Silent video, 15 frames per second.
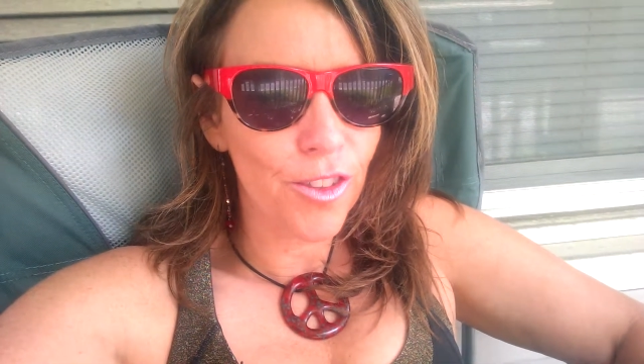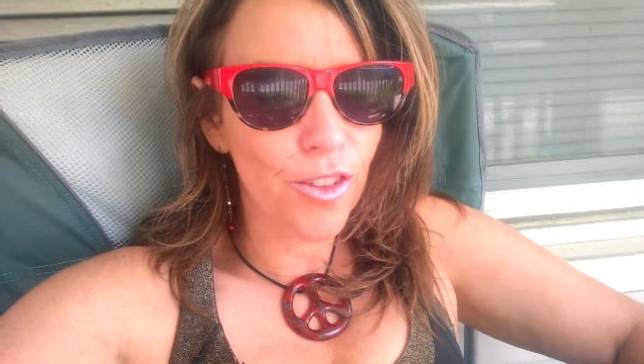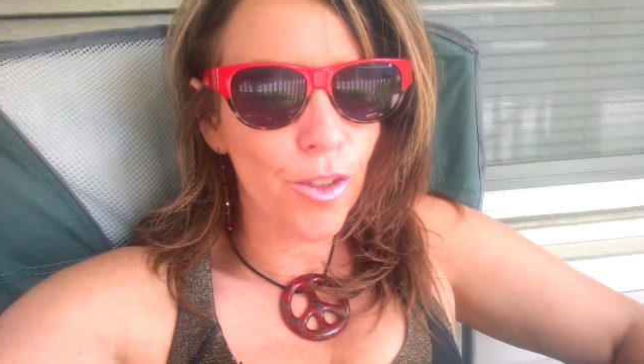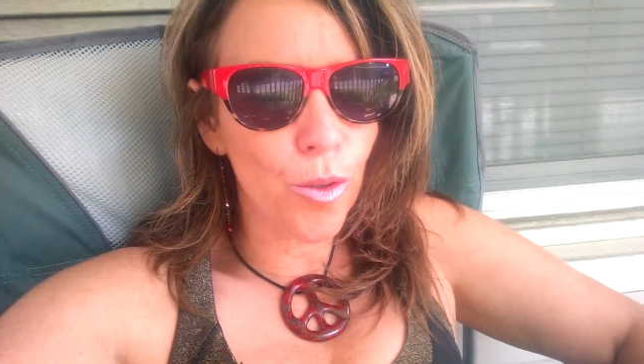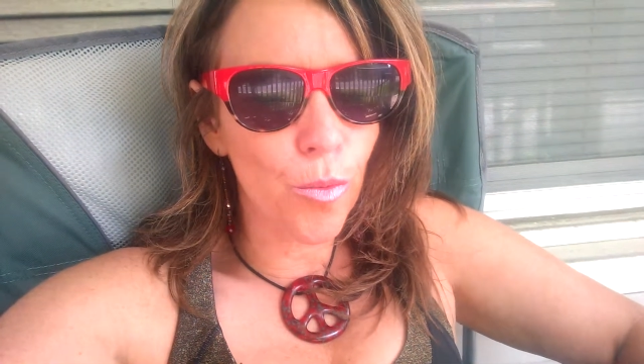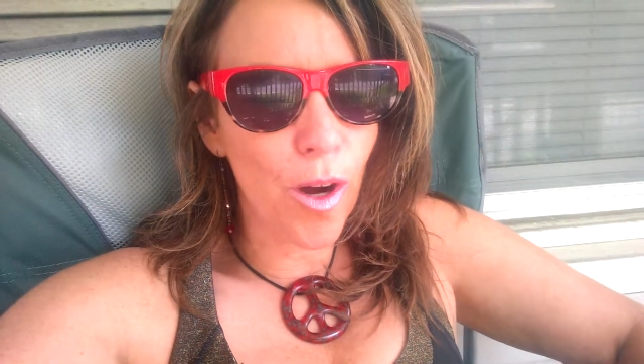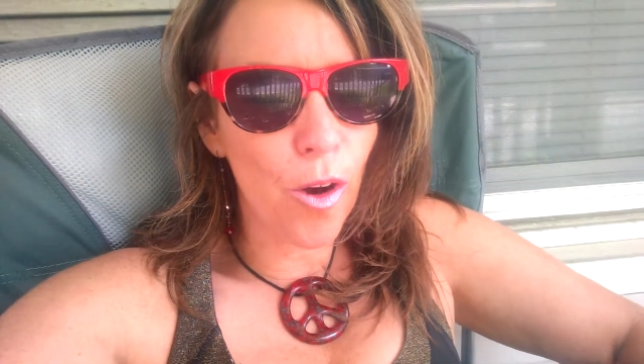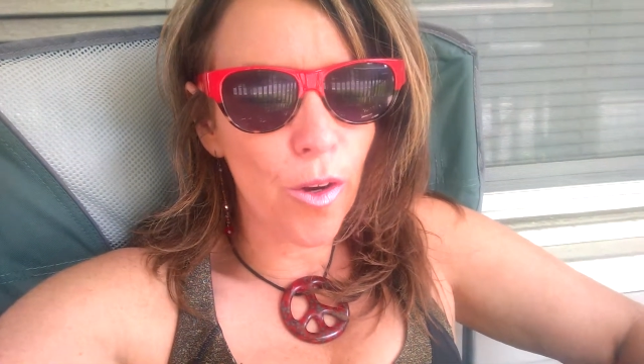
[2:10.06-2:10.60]

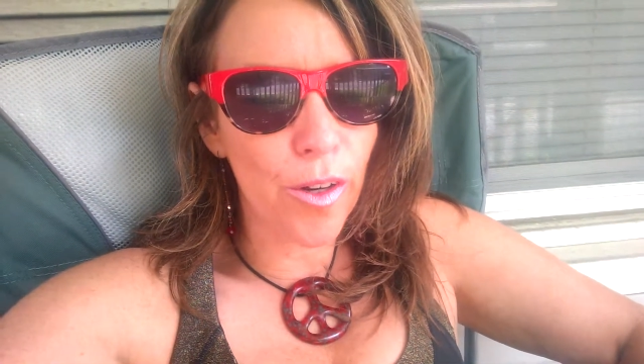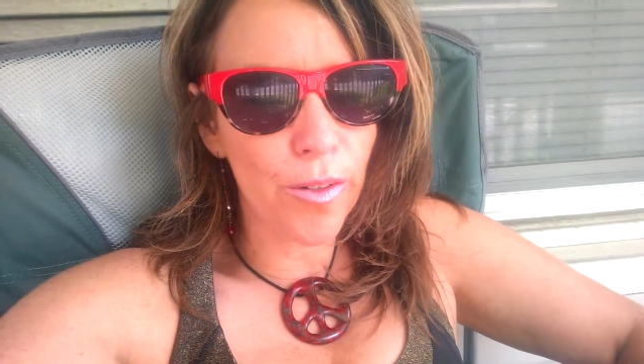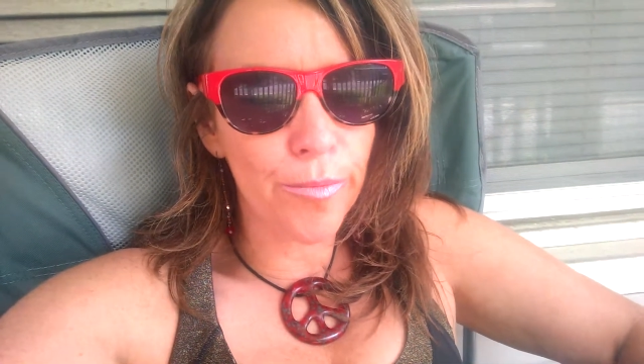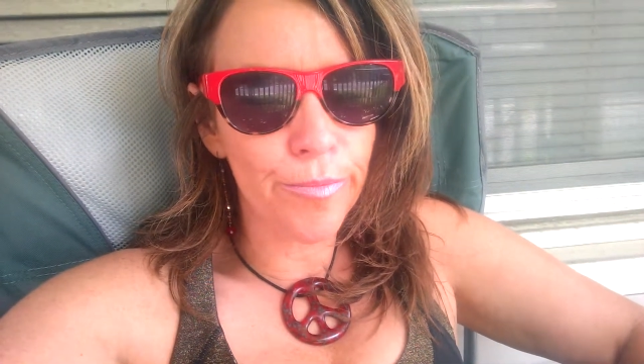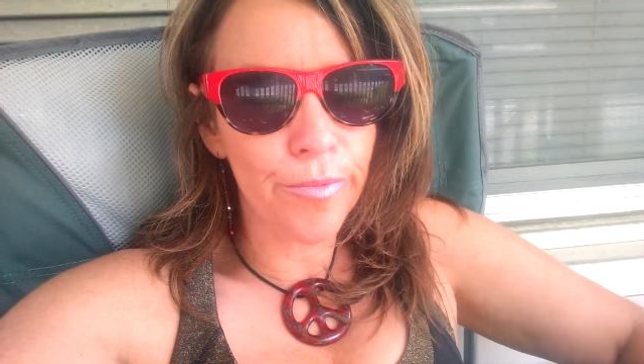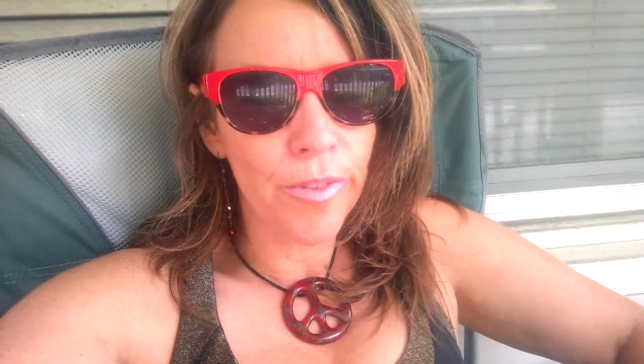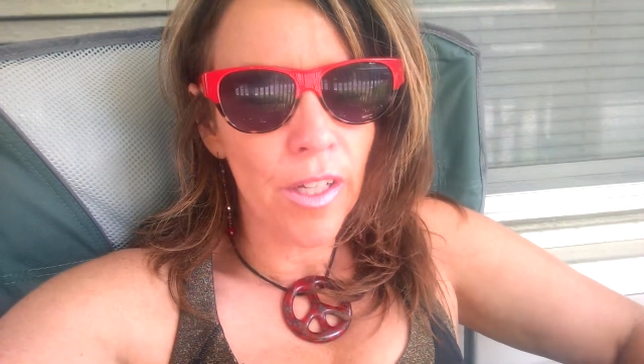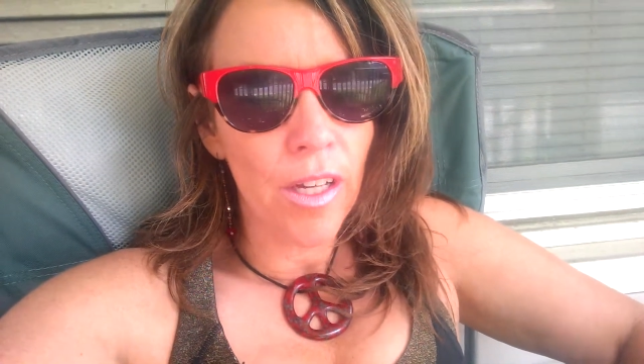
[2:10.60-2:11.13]
You're
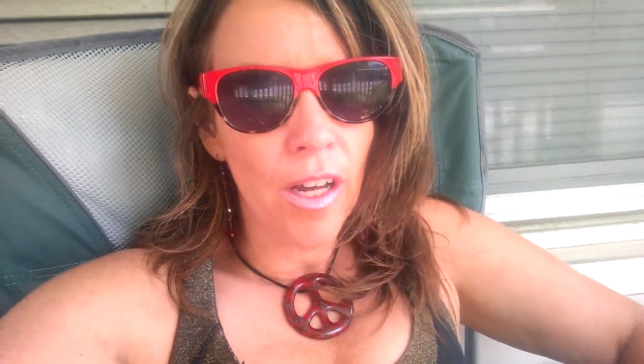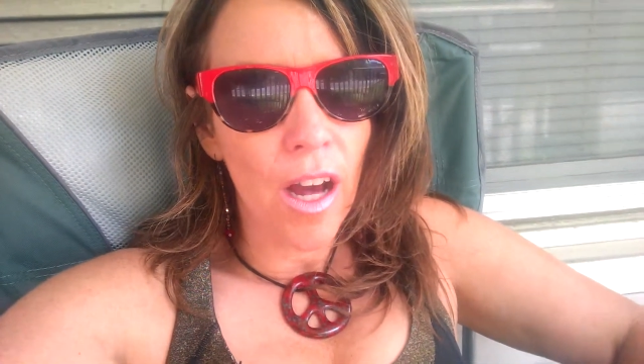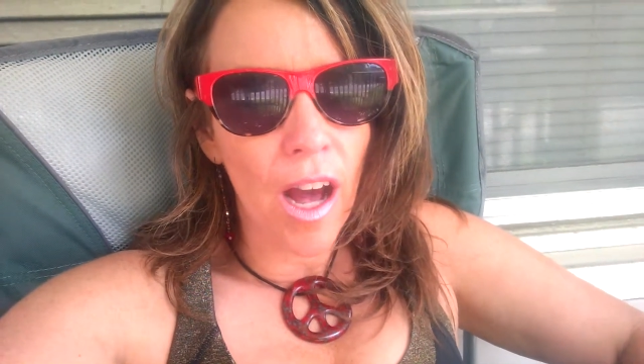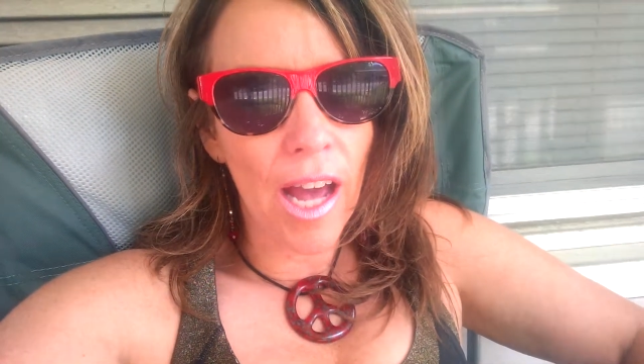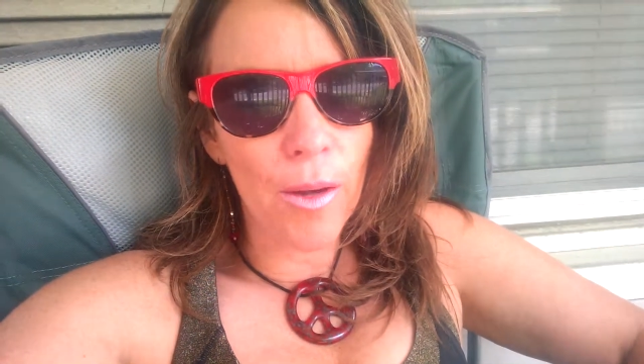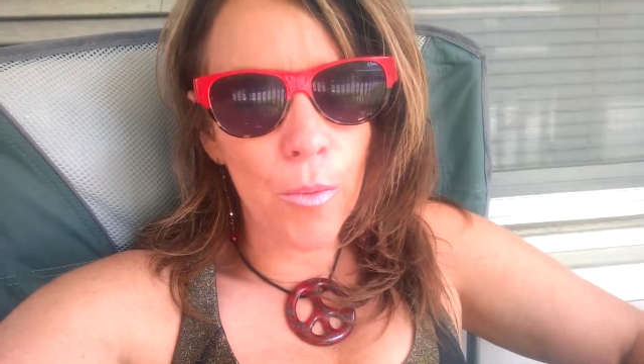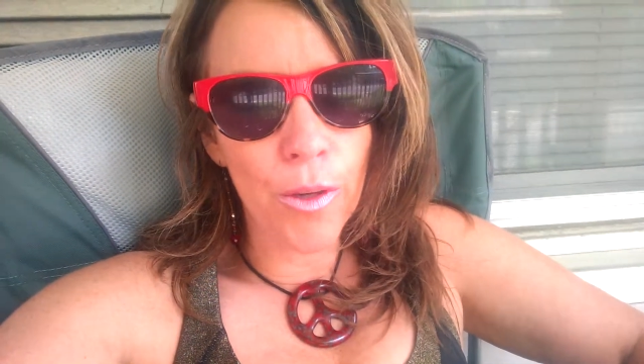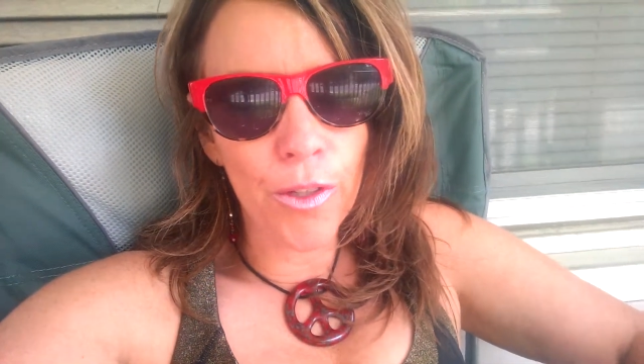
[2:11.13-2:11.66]
welcome.
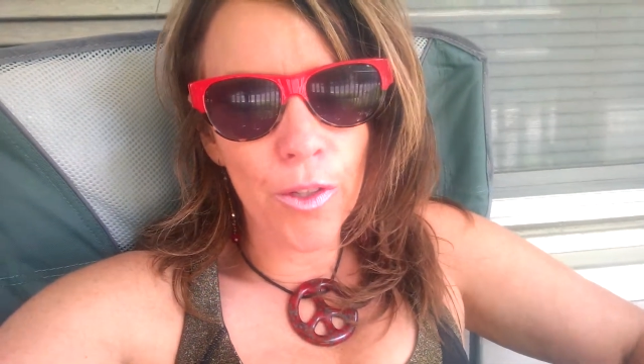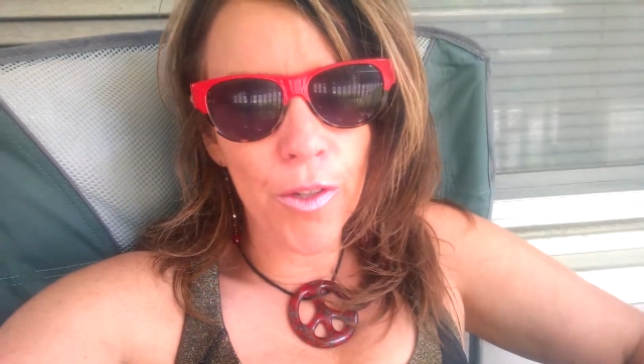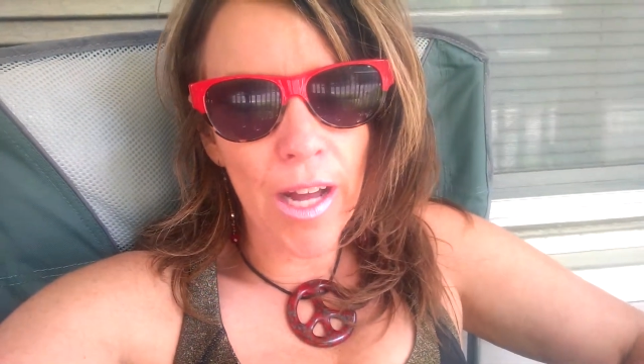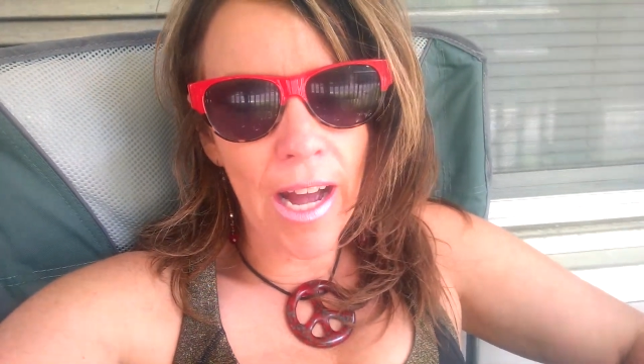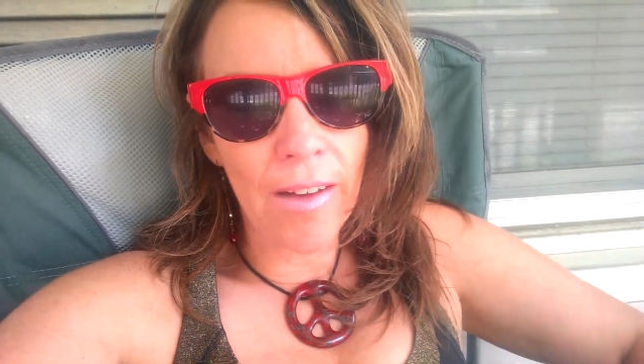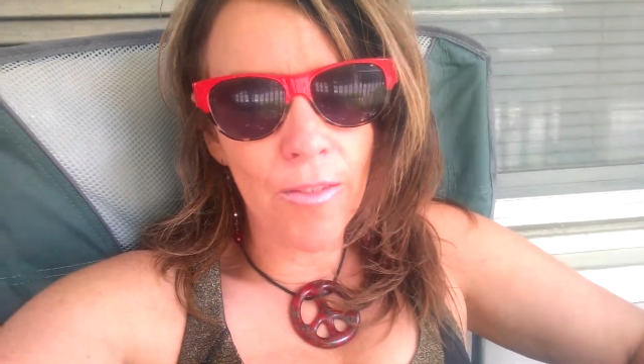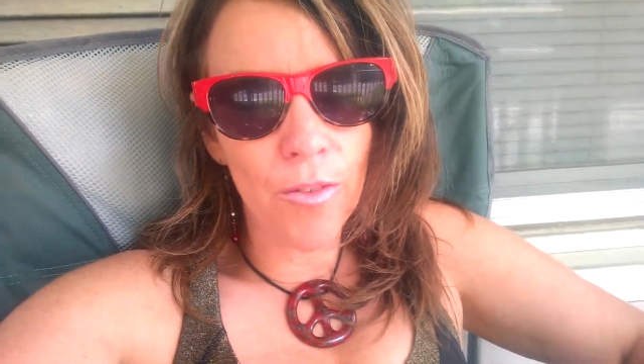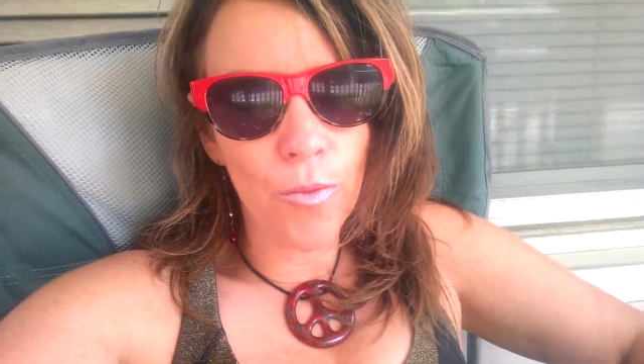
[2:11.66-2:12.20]
I want you to
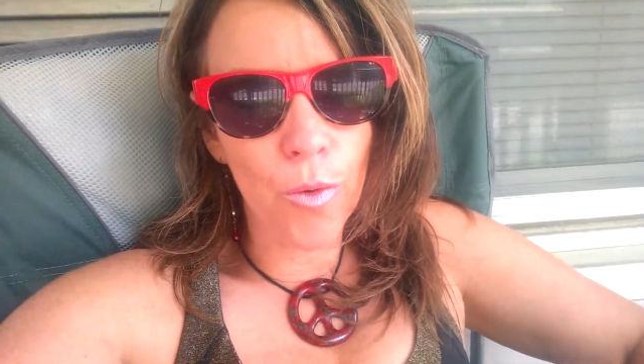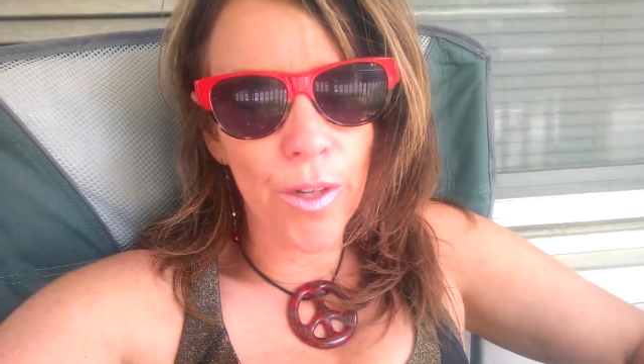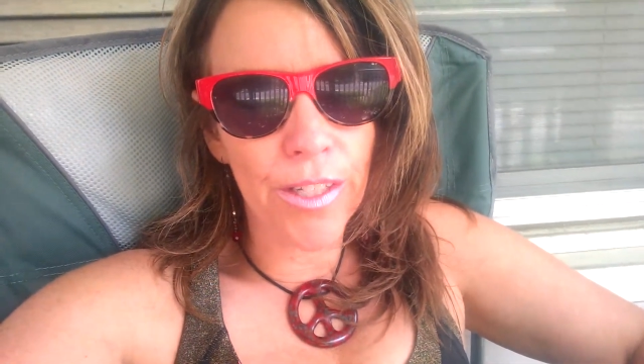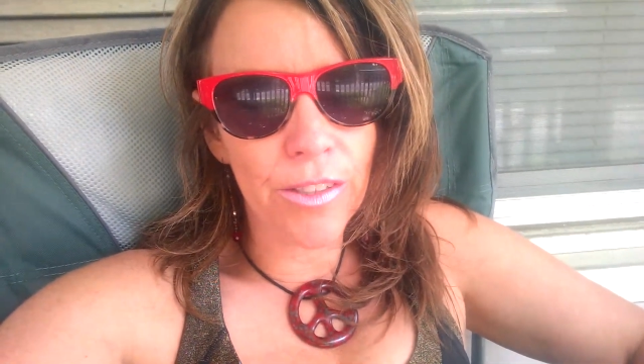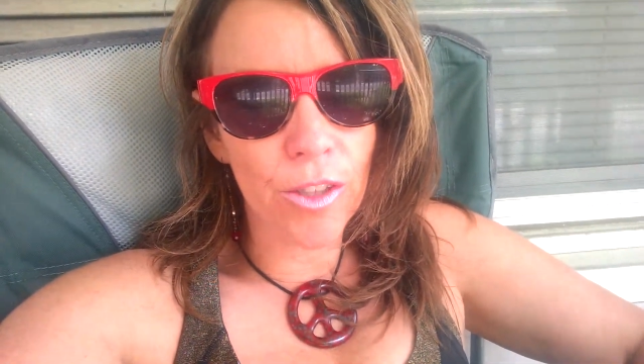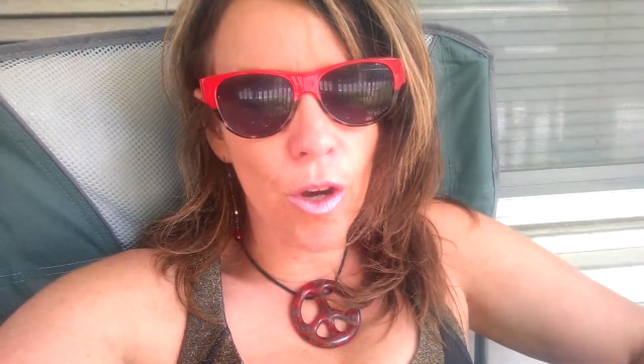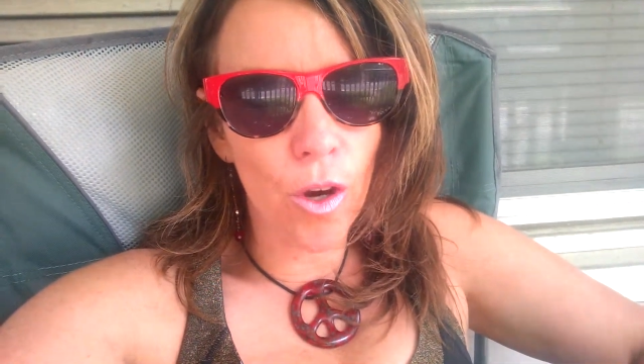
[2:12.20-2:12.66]
have yeah. a voice.